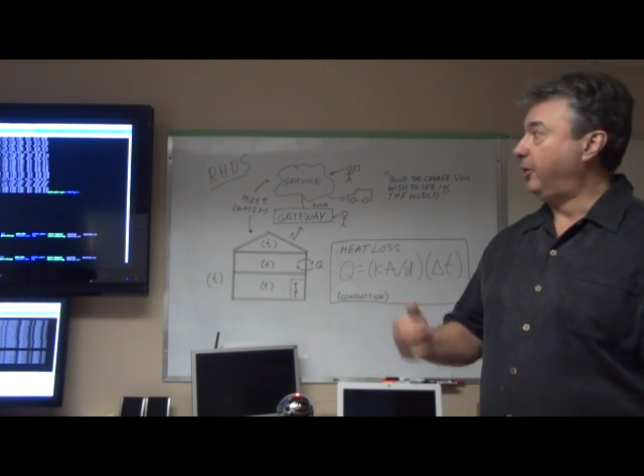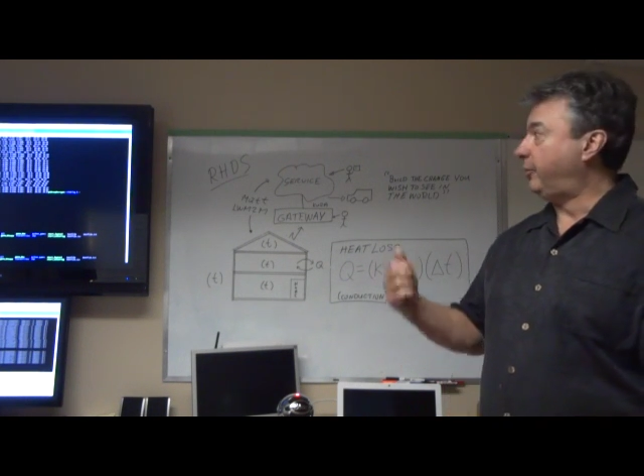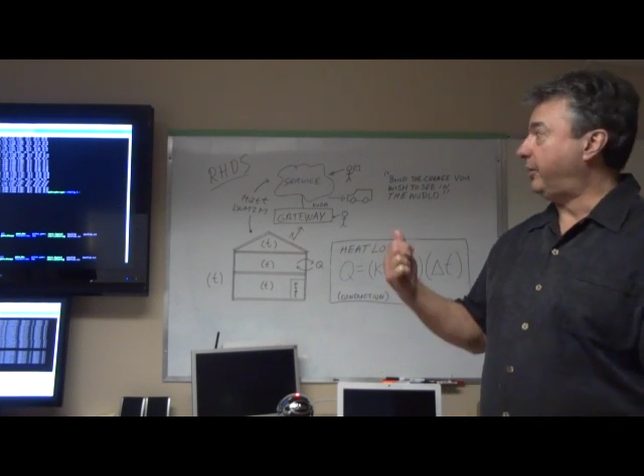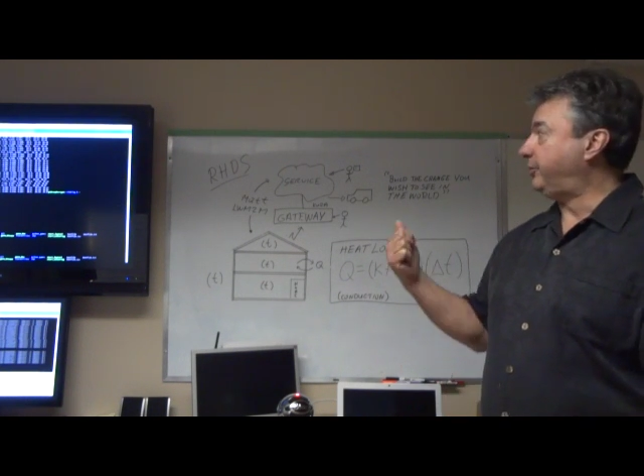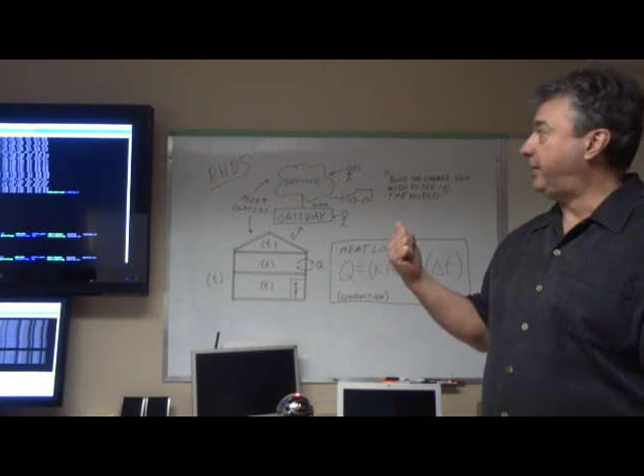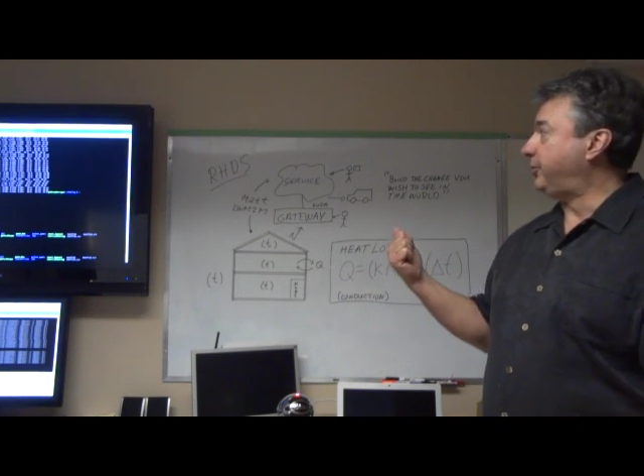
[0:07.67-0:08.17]

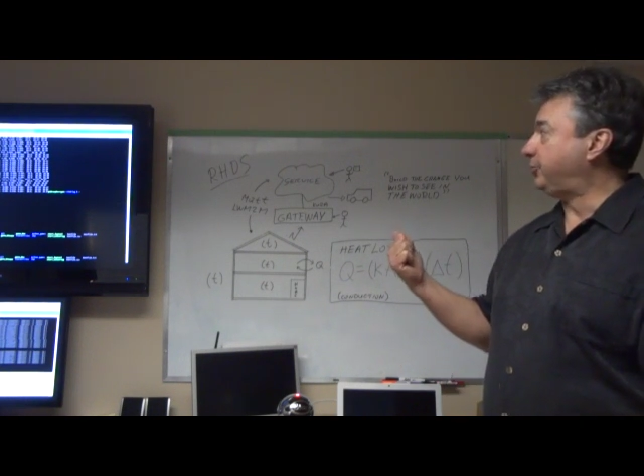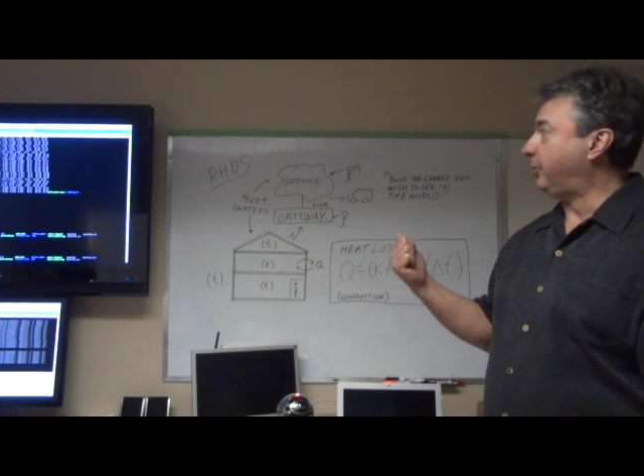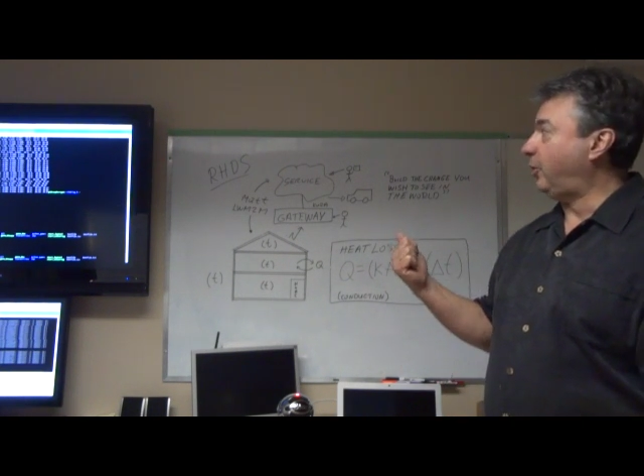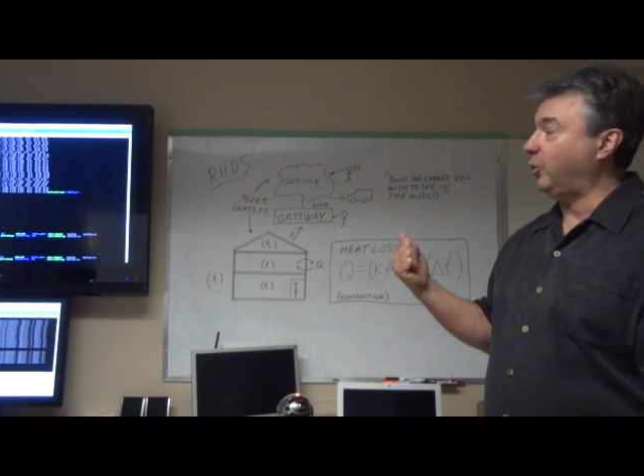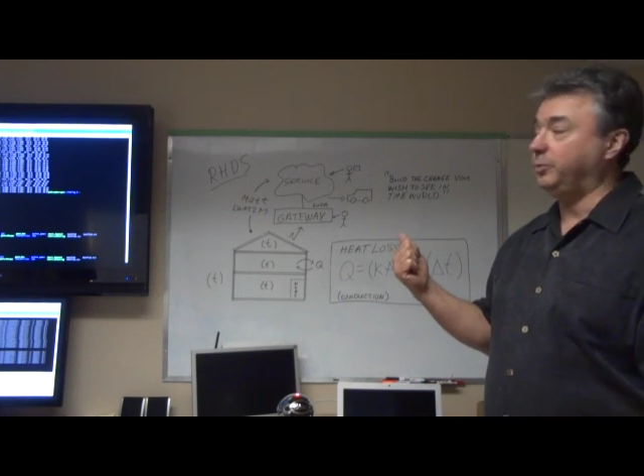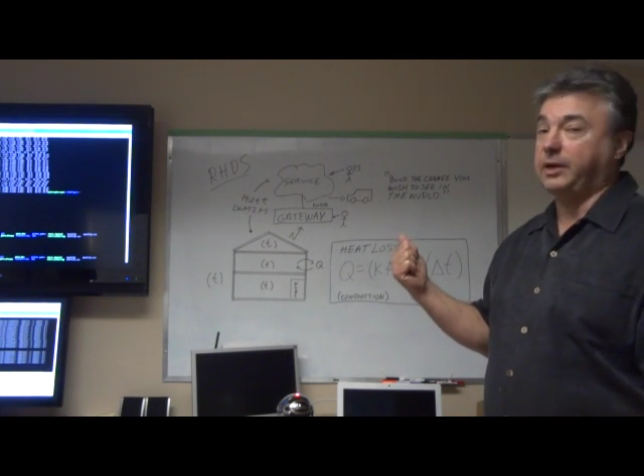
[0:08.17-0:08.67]

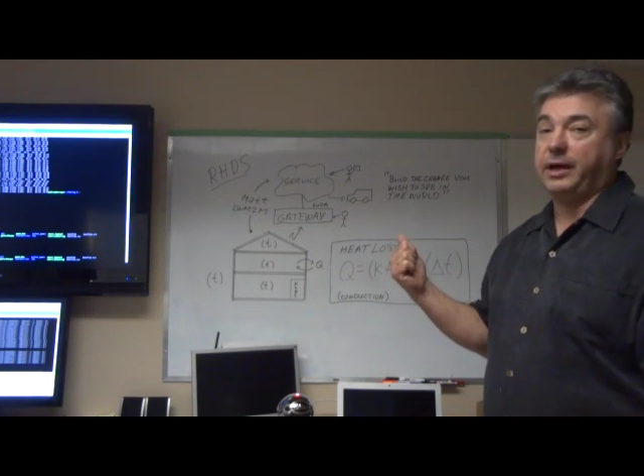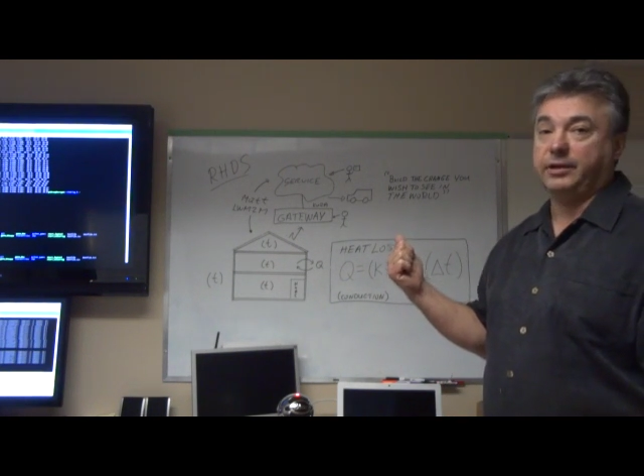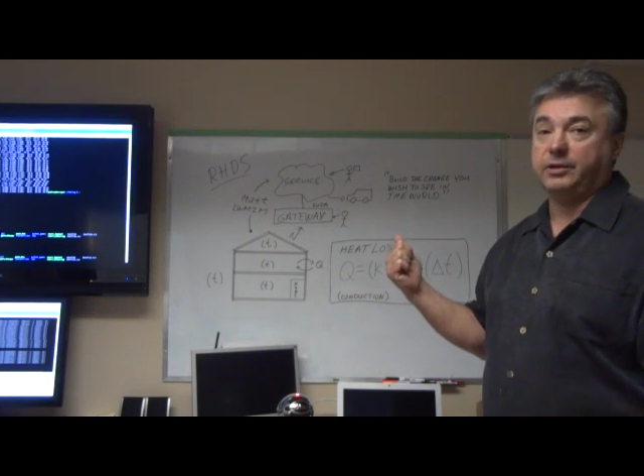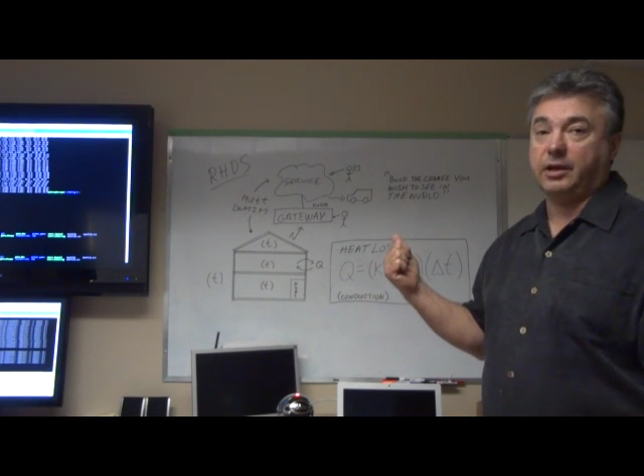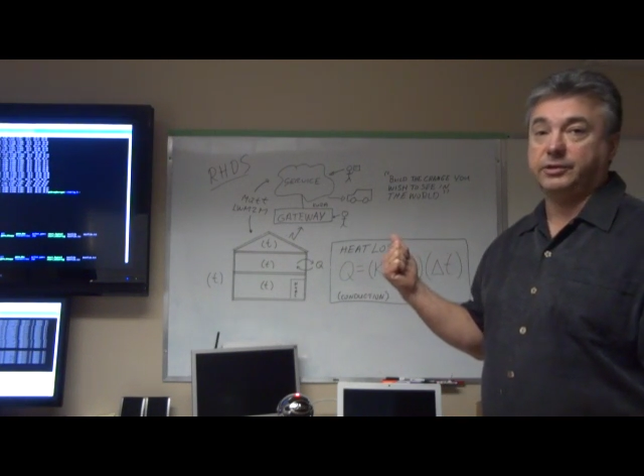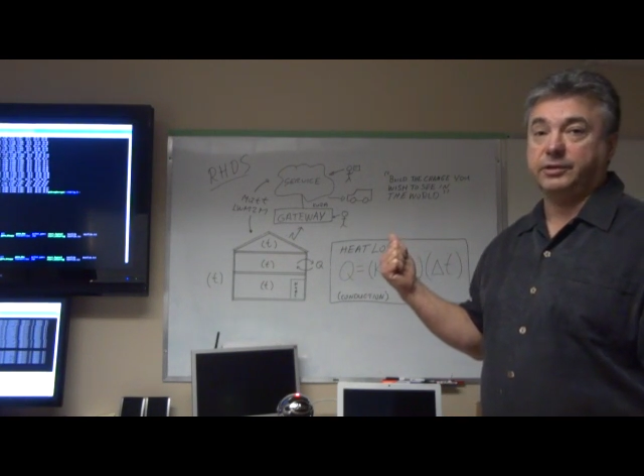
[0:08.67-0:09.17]
Residential Home
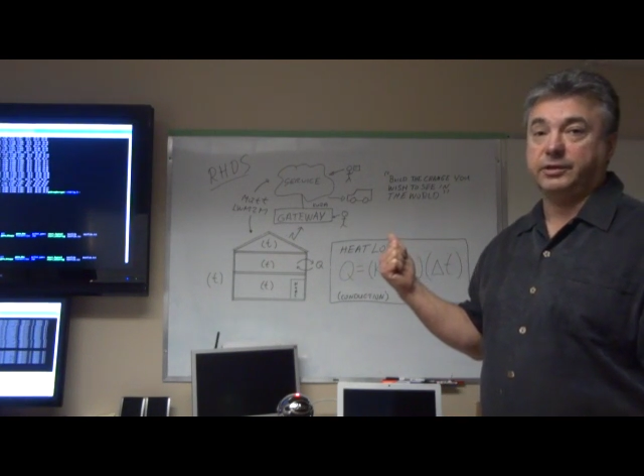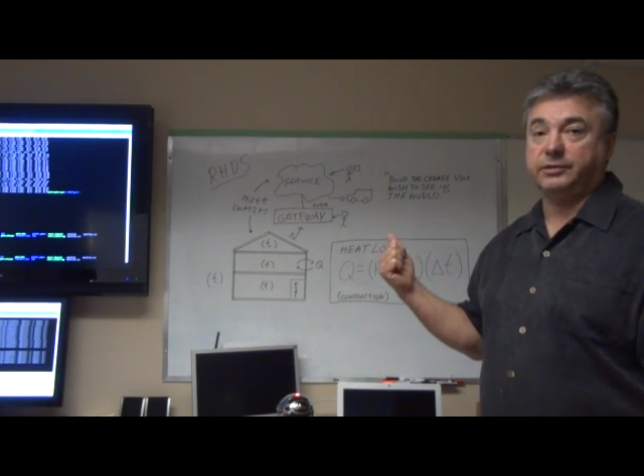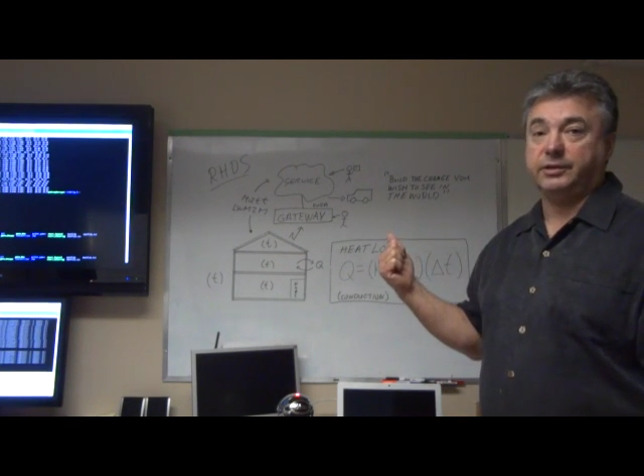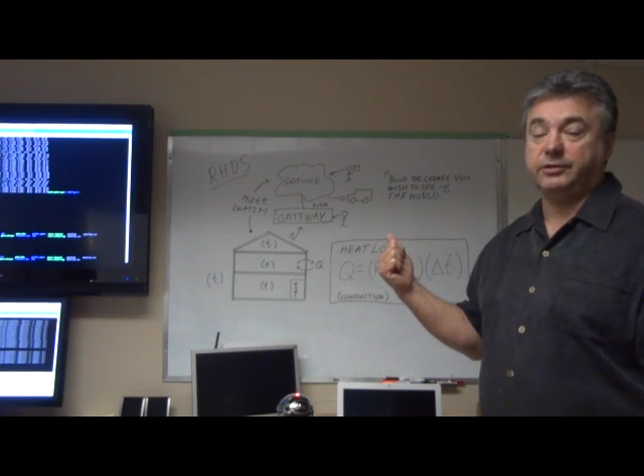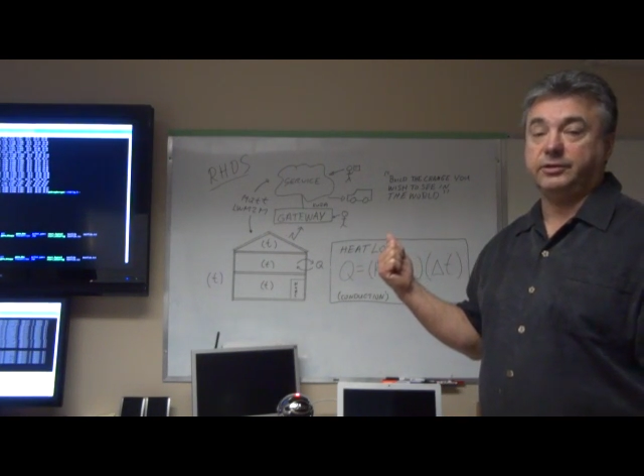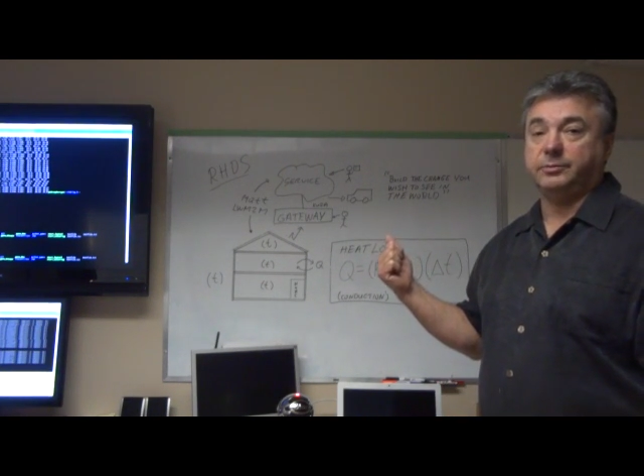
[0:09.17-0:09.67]
Diagnostic
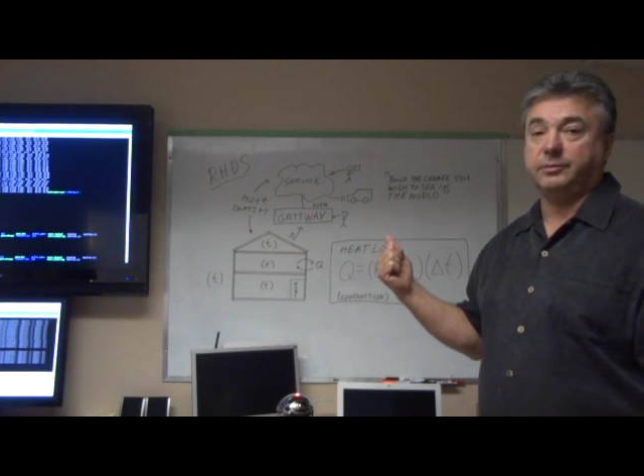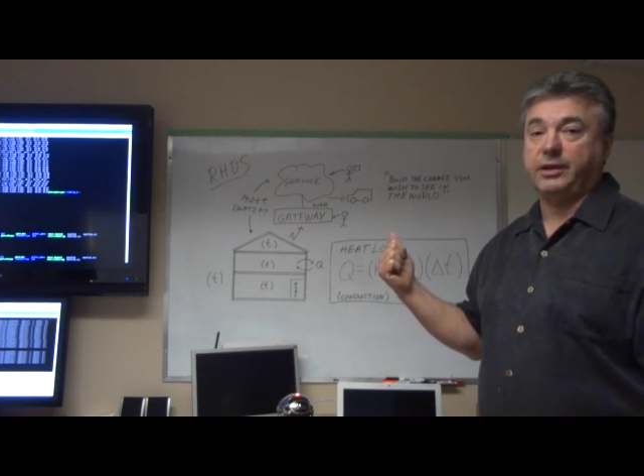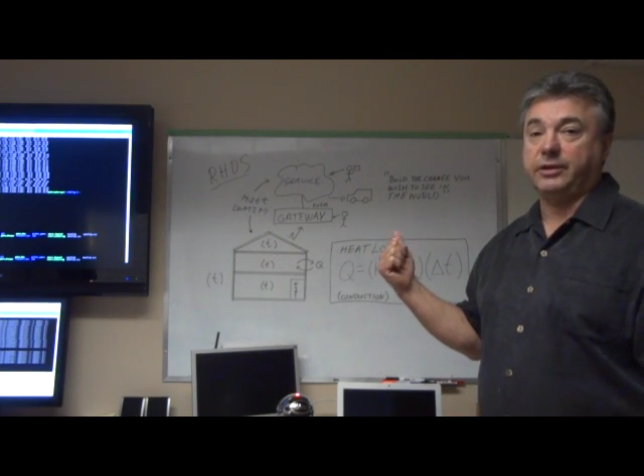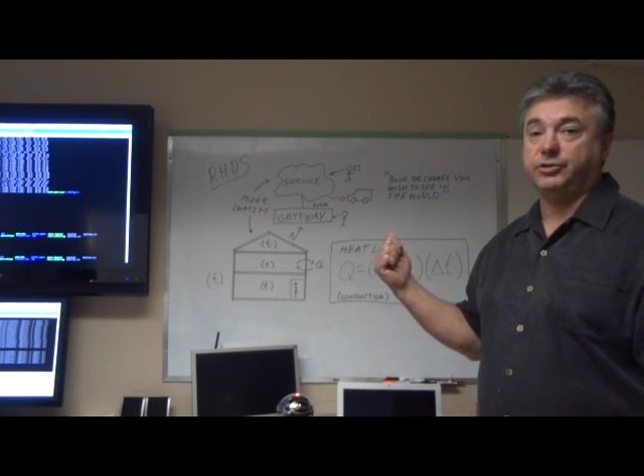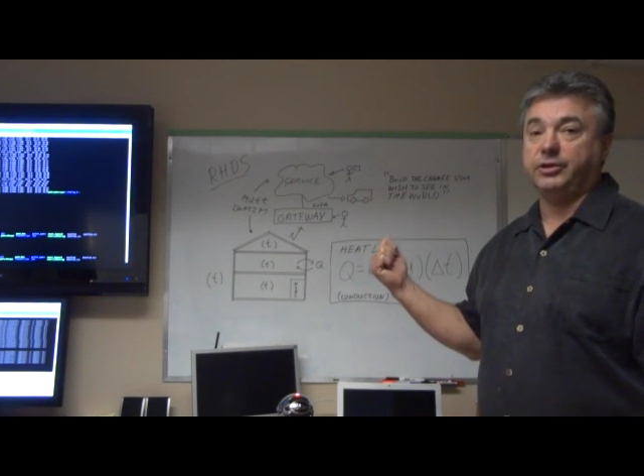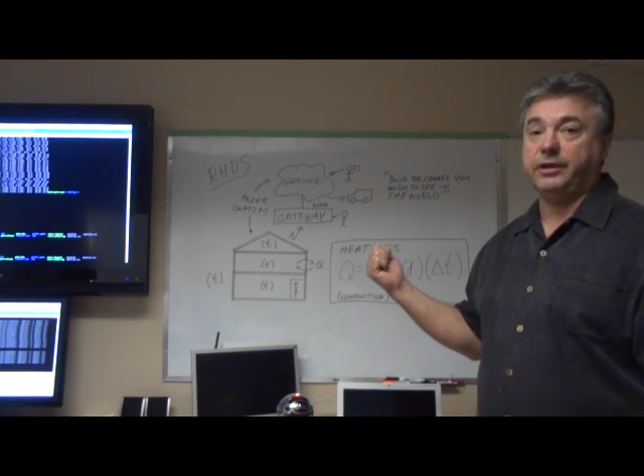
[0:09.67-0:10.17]
Systems
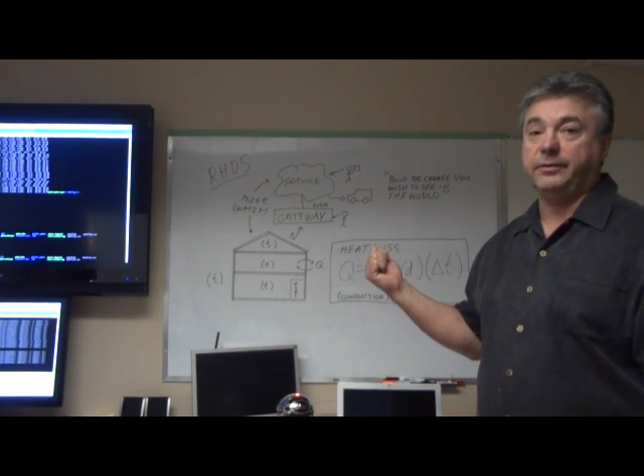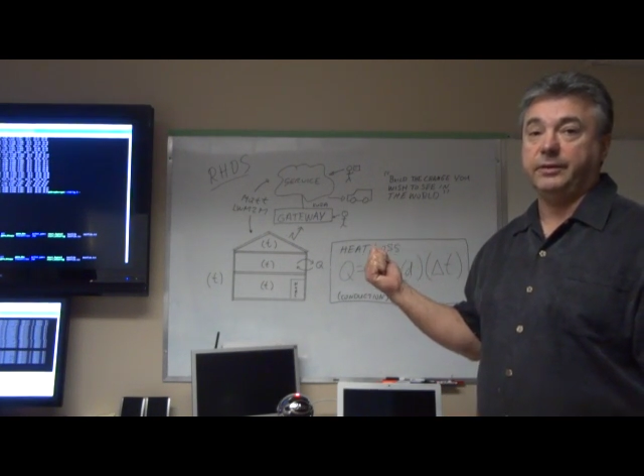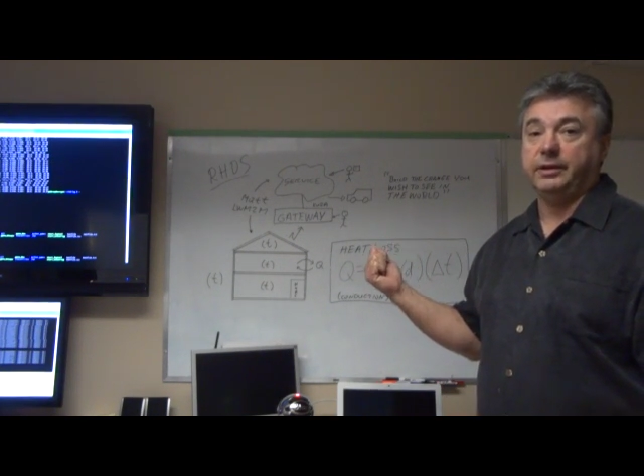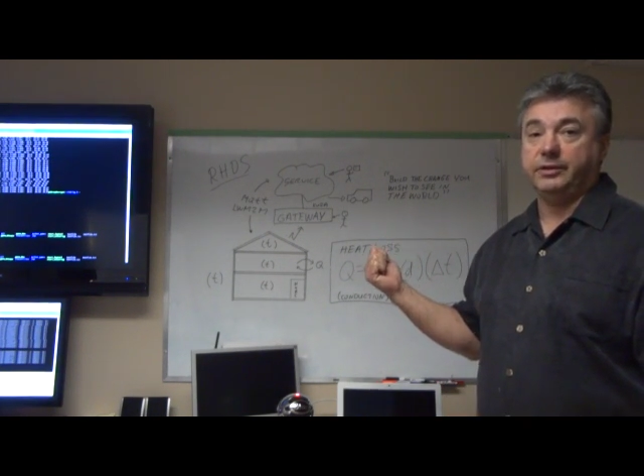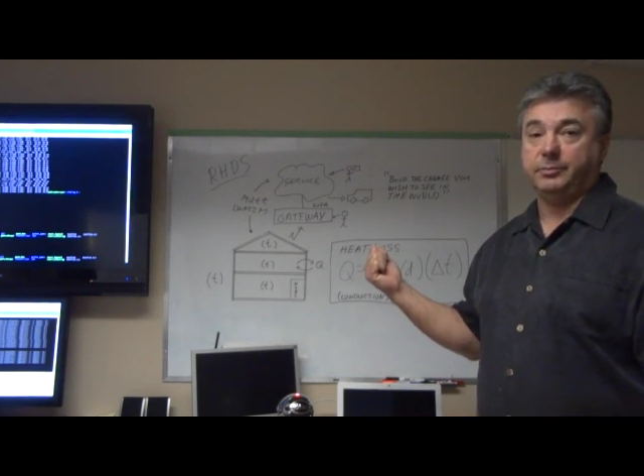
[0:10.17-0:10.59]
entry